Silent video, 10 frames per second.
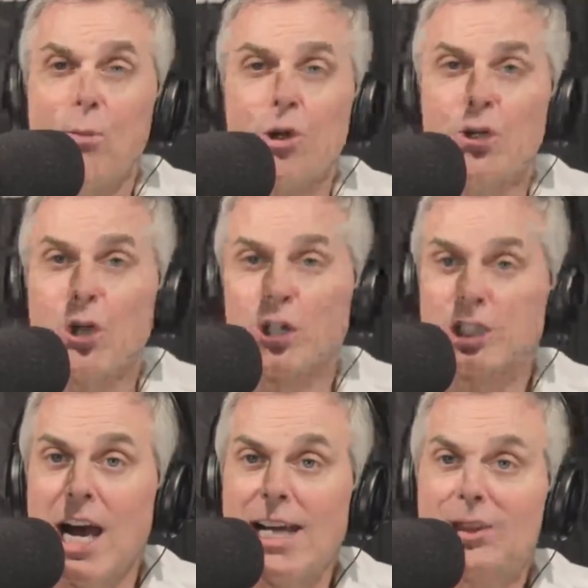former New
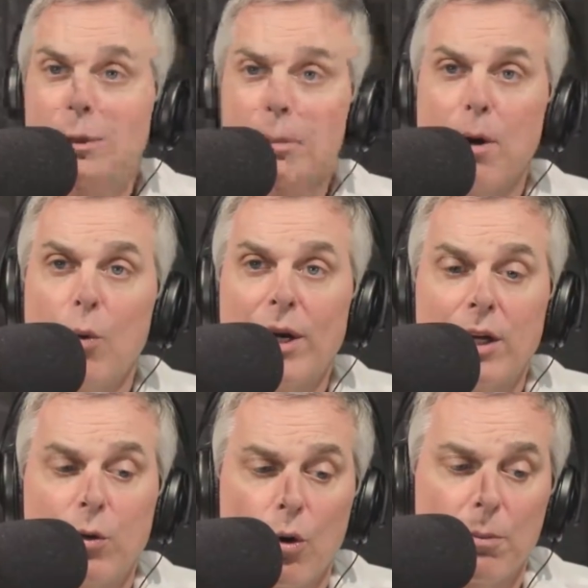York Giants Super Bowl
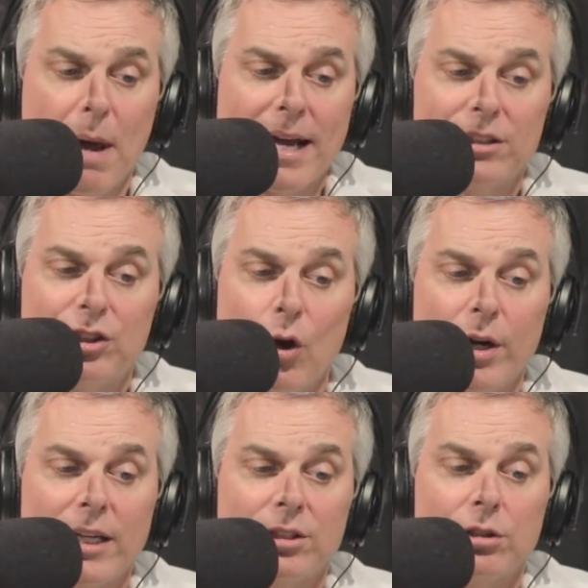winning quarterback is
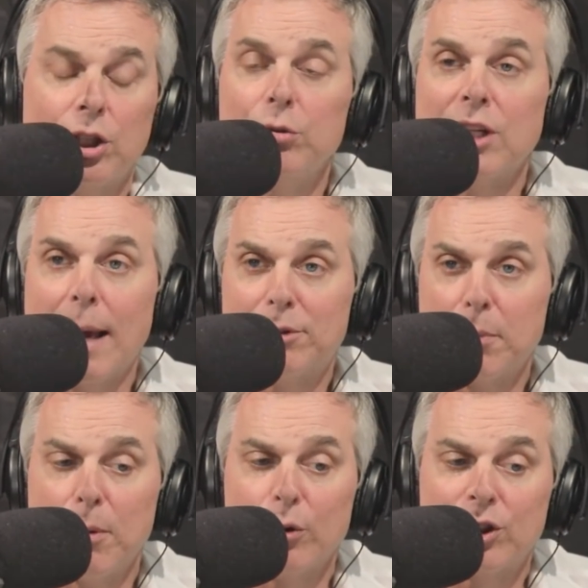joining us, a two-time
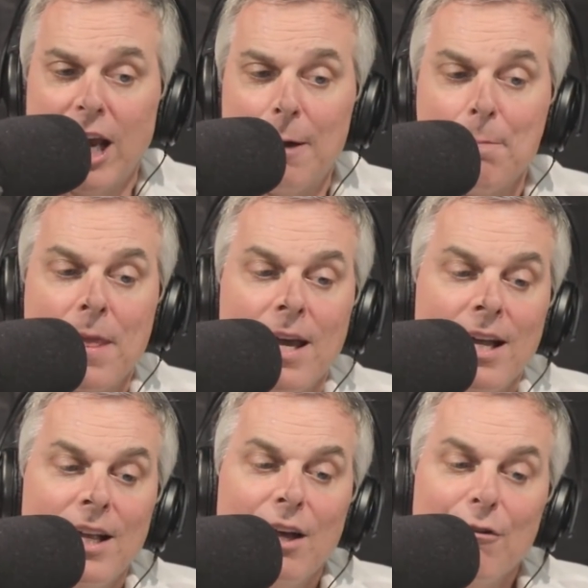Super Bowl champ.
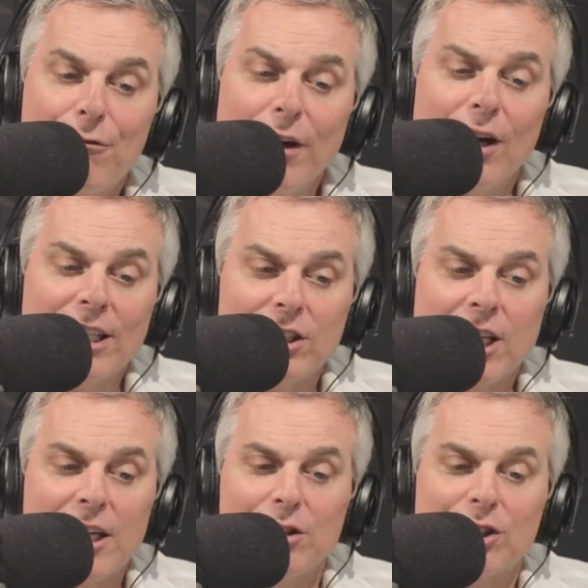Phil, I
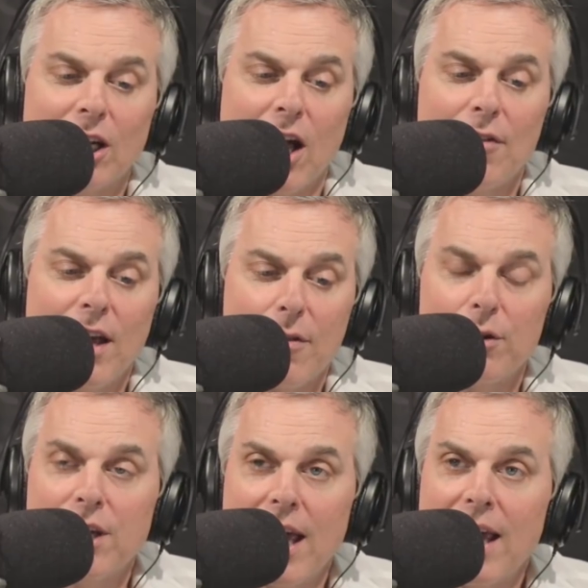just had your son on the
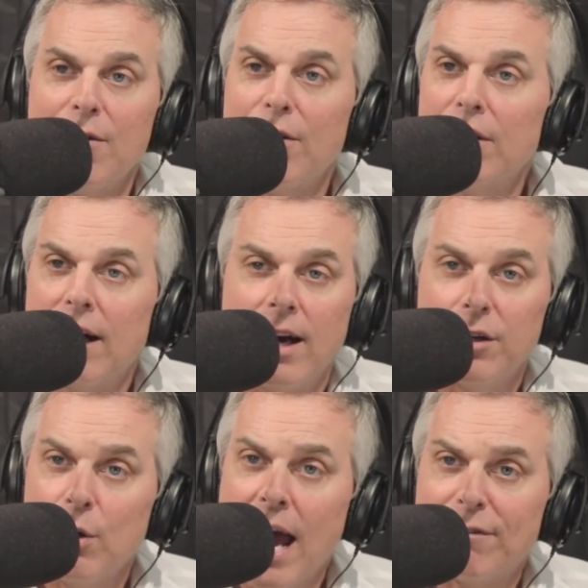other day.
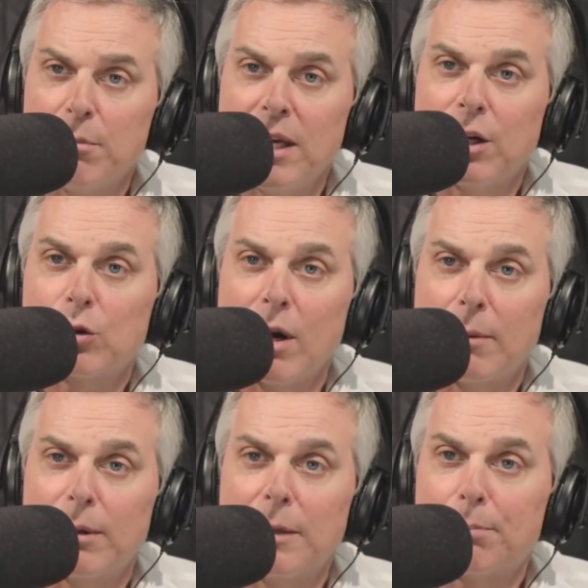You have to be
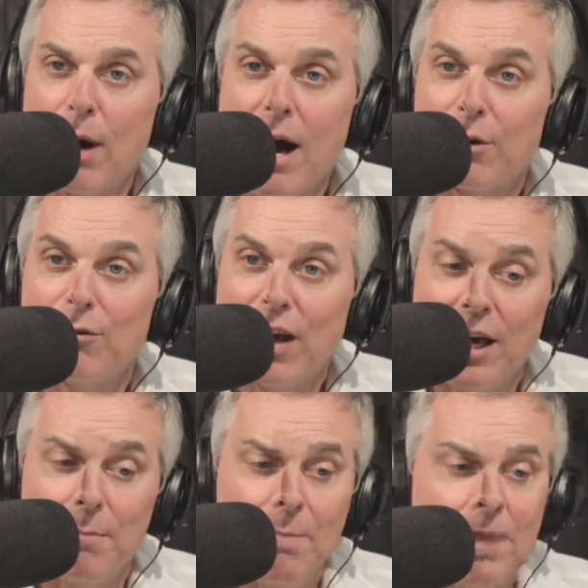incredibly proud of
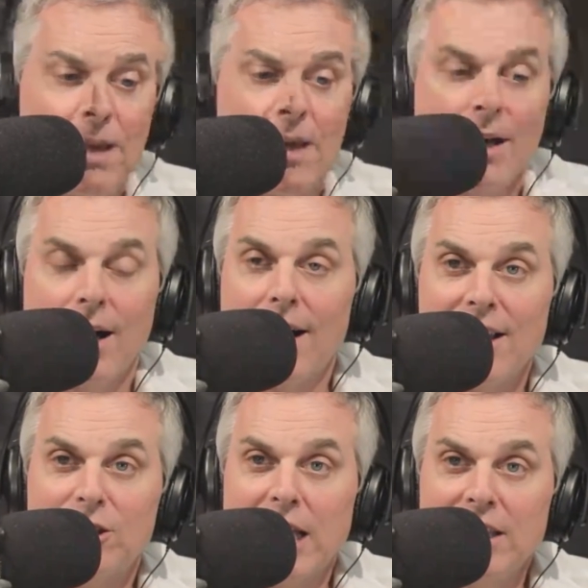him.
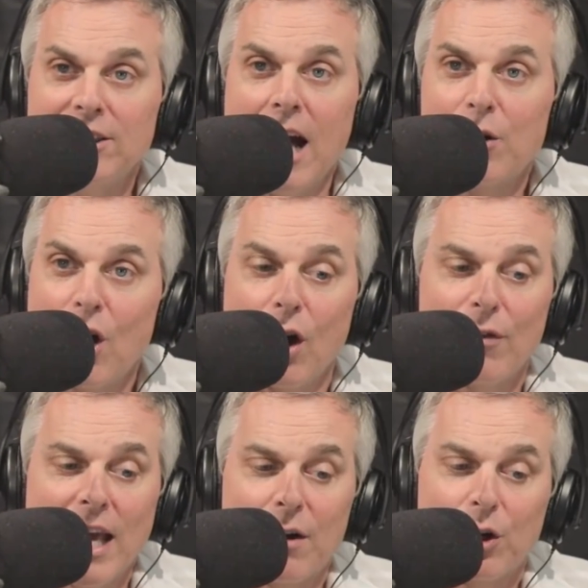He's now
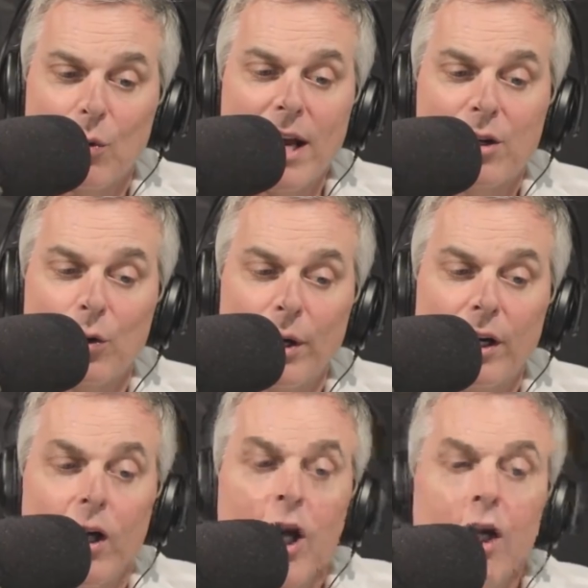carving out a great
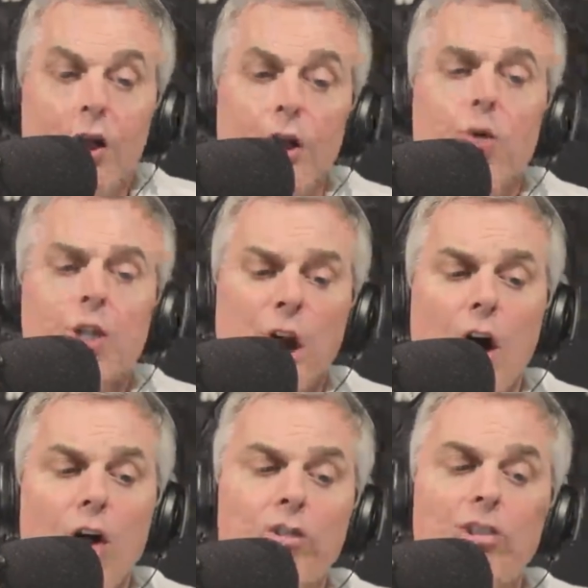career. You
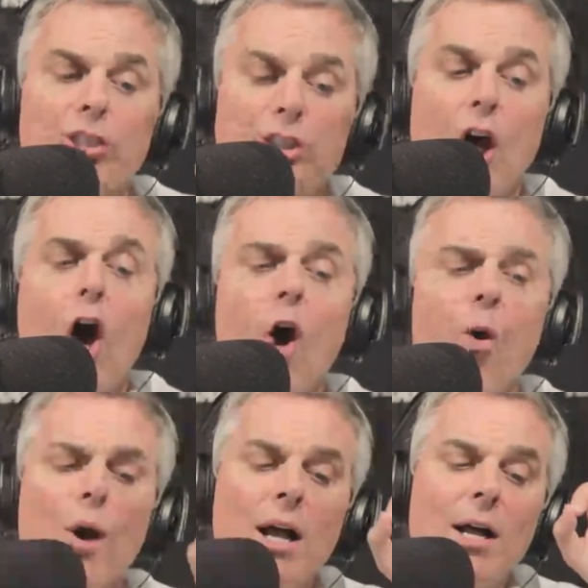called
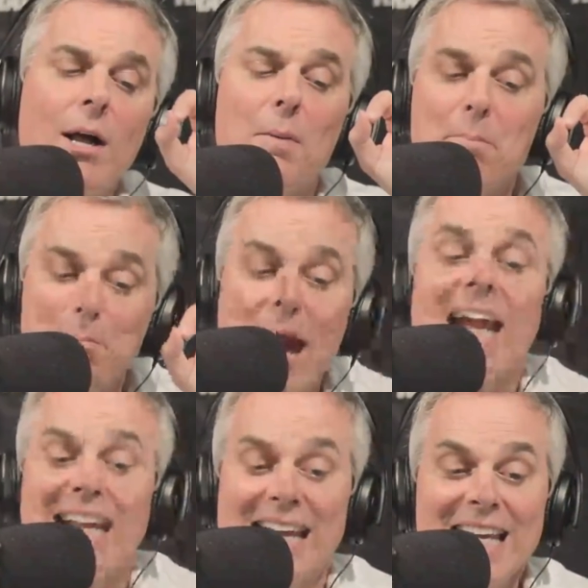so
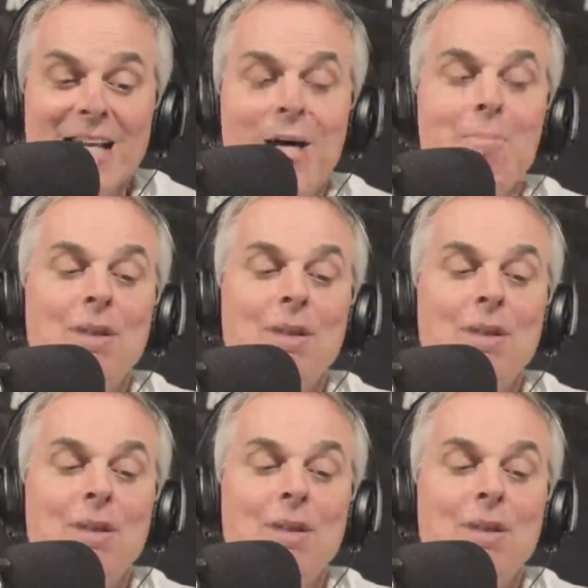many